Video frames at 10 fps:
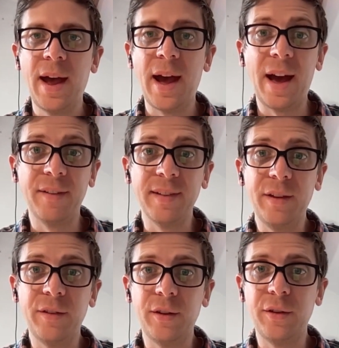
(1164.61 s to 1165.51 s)
has
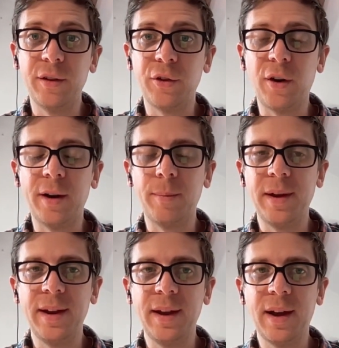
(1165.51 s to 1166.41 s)
led to China
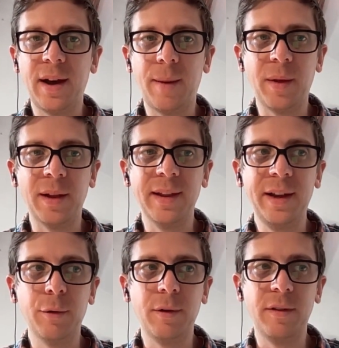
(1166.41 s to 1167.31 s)
being a
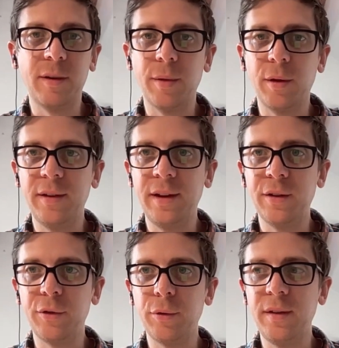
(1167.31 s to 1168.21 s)
leader in some of those
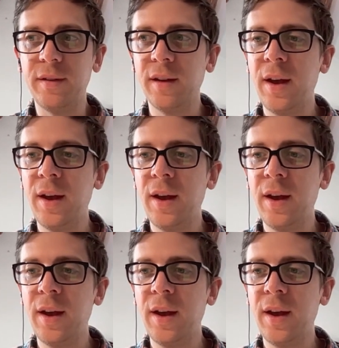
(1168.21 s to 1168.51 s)
industries,